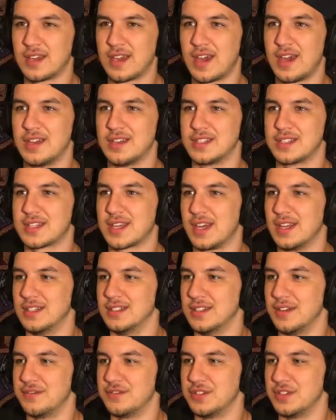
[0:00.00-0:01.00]
kind of
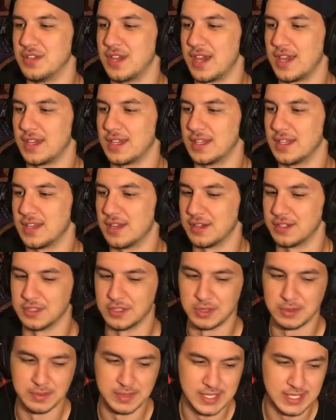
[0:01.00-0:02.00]
left you hanging there a
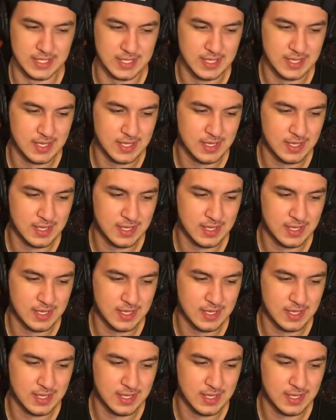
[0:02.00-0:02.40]
little bit.